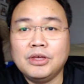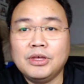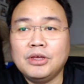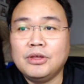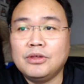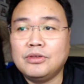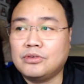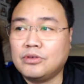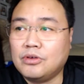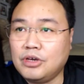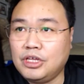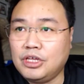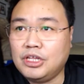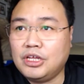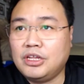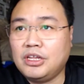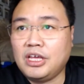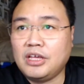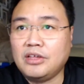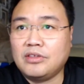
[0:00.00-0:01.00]
so in the
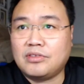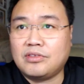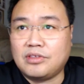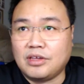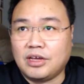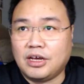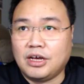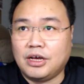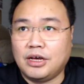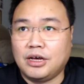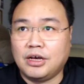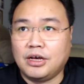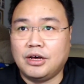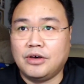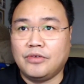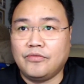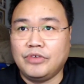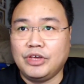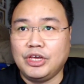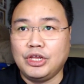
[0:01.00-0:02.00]
next
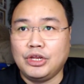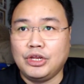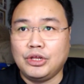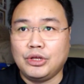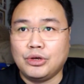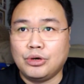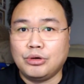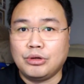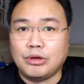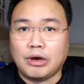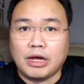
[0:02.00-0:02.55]
video,